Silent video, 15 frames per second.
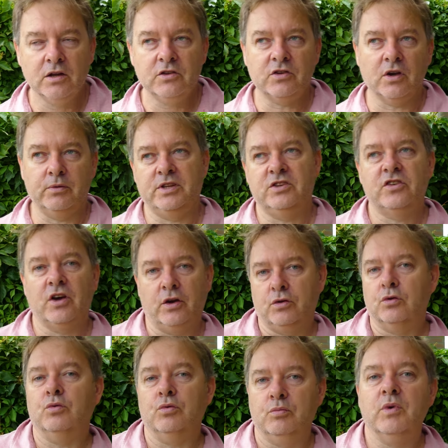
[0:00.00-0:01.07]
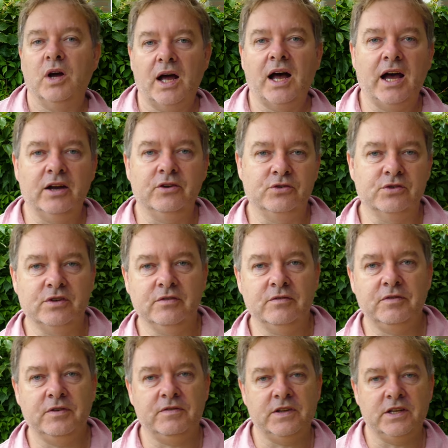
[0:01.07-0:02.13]
So in total,
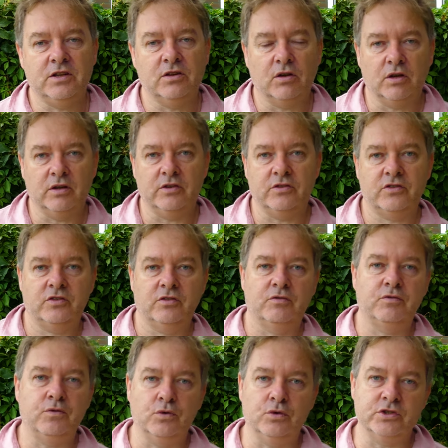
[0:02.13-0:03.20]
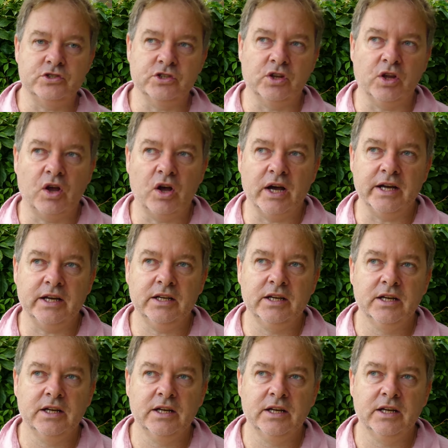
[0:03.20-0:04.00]
$150 for July.